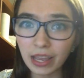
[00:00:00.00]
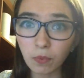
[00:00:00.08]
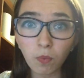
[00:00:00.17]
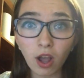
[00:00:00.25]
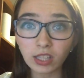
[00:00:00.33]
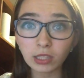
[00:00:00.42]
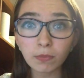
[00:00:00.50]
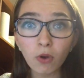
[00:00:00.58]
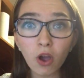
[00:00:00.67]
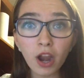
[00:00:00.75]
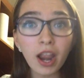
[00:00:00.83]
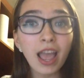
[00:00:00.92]
It wants
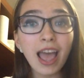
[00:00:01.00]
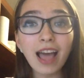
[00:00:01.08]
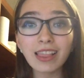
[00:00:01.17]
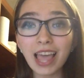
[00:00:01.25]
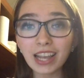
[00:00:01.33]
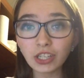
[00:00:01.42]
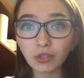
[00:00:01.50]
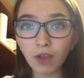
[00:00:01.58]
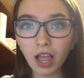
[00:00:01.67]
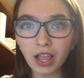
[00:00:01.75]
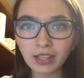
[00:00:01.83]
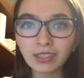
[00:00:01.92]
more
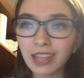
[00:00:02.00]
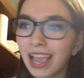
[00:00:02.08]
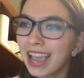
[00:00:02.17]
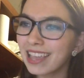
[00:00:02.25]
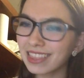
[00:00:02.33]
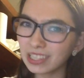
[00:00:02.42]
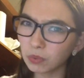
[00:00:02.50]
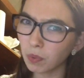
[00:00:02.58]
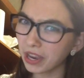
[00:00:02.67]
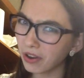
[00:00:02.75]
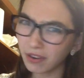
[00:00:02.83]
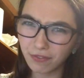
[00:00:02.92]
electrons in this
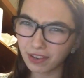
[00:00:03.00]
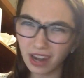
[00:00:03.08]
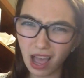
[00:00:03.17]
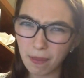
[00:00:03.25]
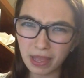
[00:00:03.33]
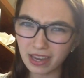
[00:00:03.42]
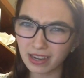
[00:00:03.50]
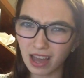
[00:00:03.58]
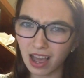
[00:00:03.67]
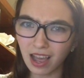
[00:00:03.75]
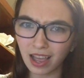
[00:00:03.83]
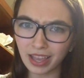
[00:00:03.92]
weird
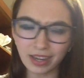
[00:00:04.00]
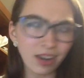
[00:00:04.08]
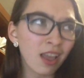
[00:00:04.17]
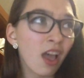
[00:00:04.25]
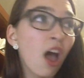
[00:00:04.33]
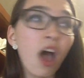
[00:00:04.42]
phenomenon